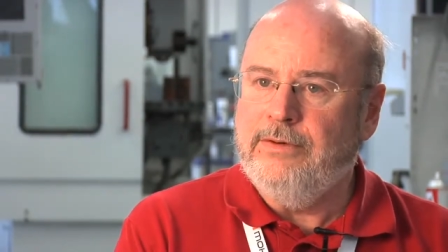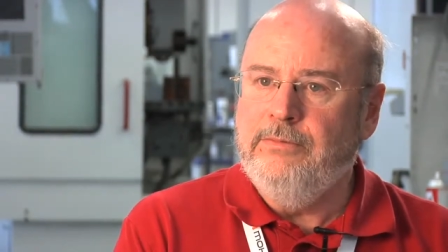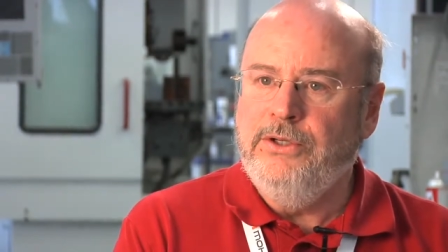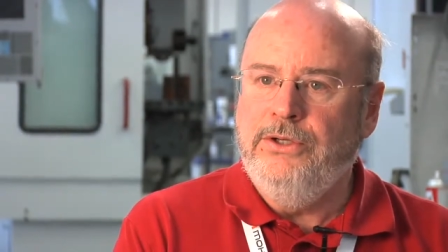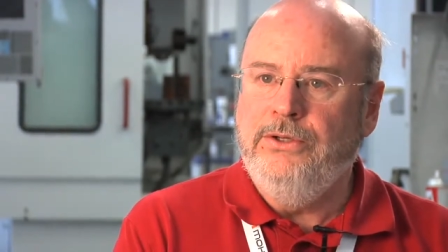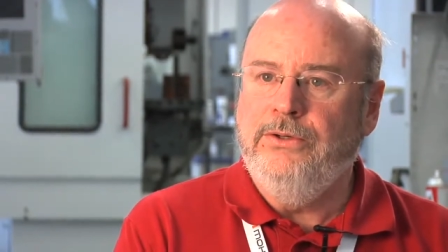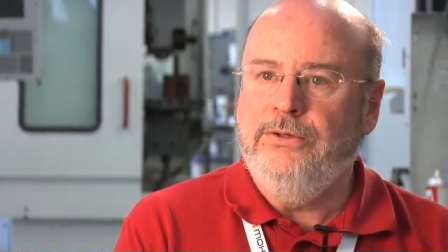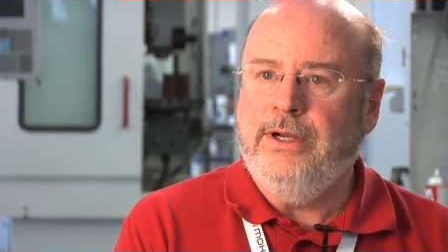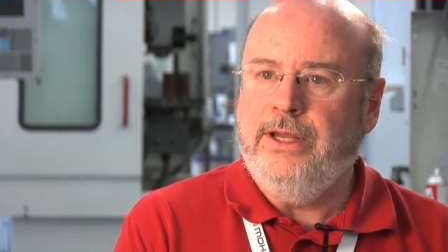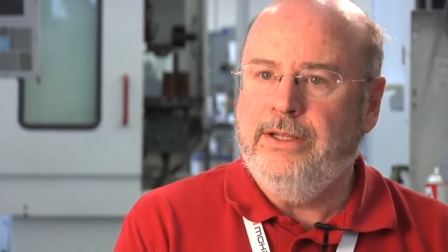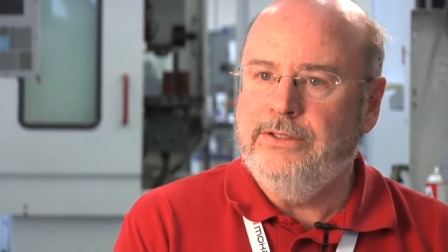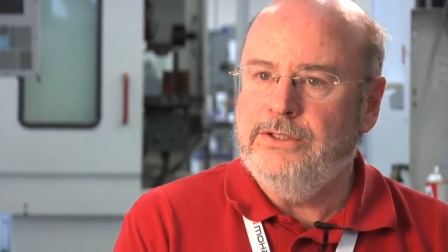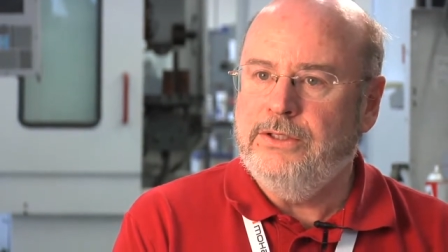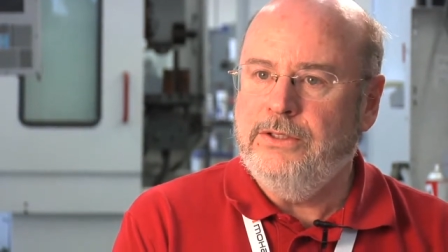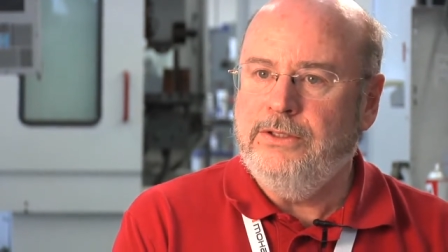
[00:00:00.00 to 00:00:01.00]
from new
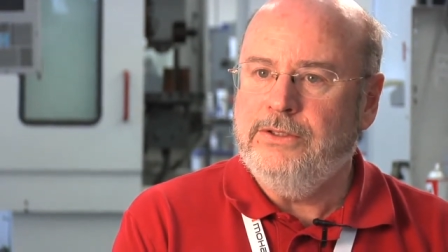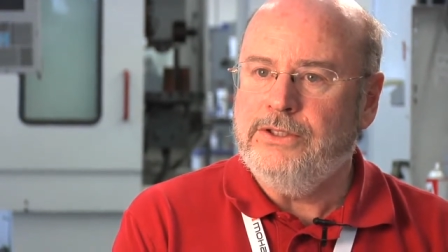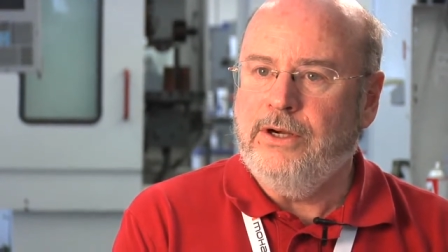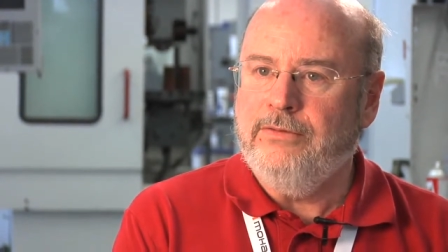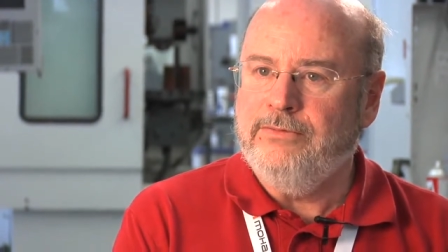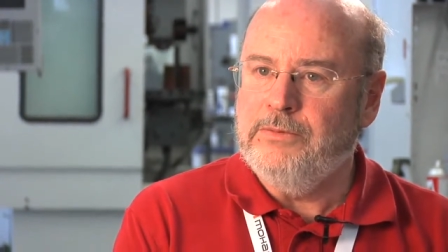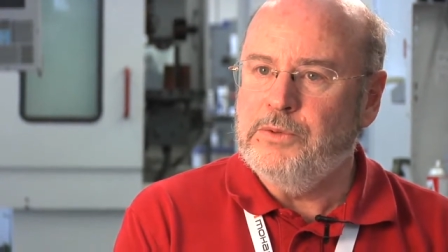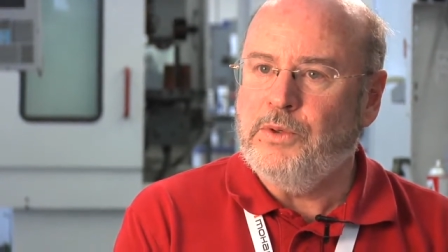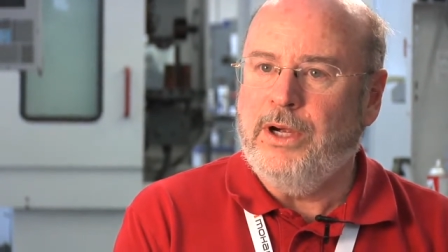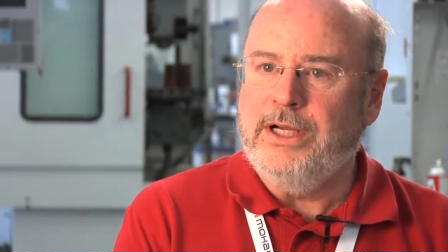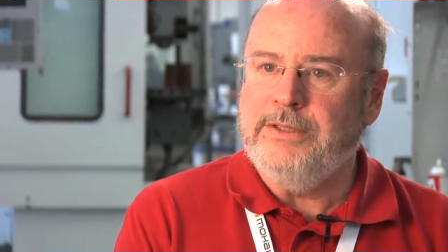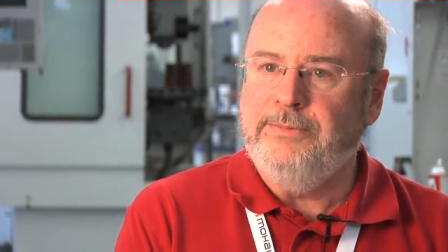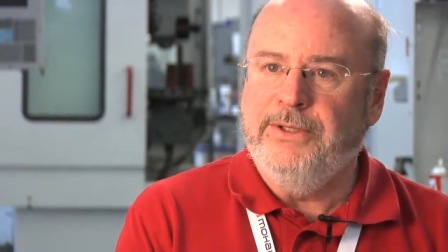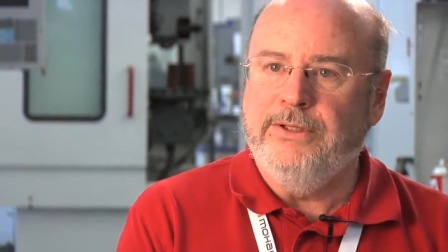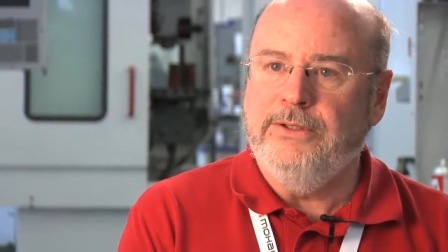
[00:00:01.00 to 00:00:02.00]
and starting from
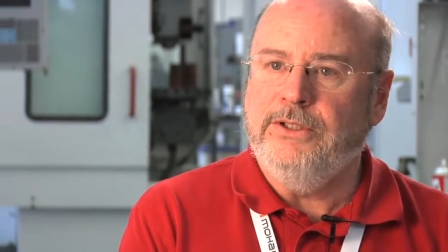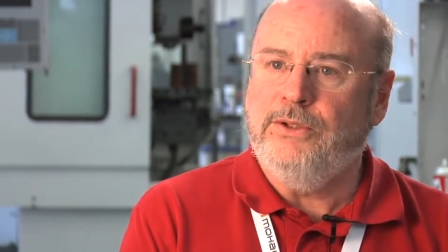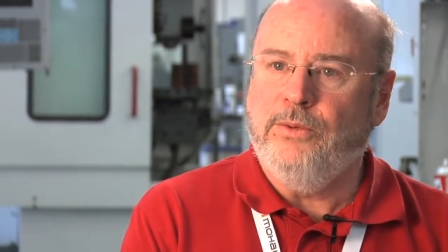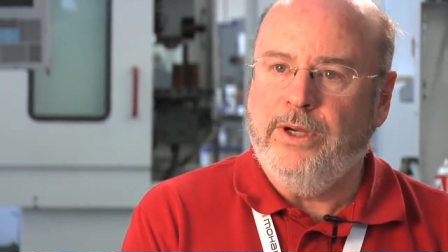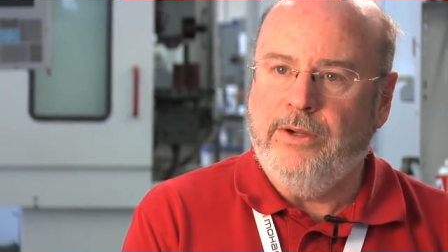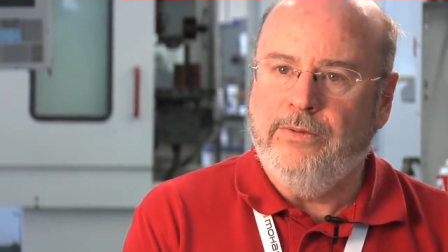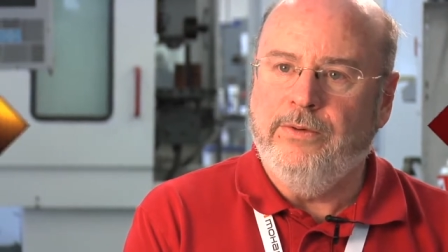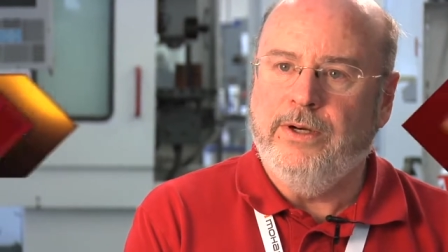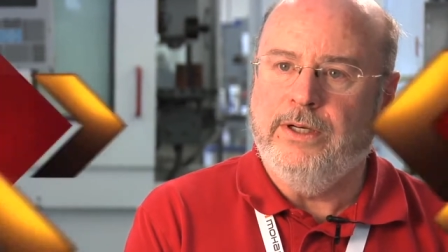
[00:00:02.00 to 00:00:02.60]
scratch, building it the way we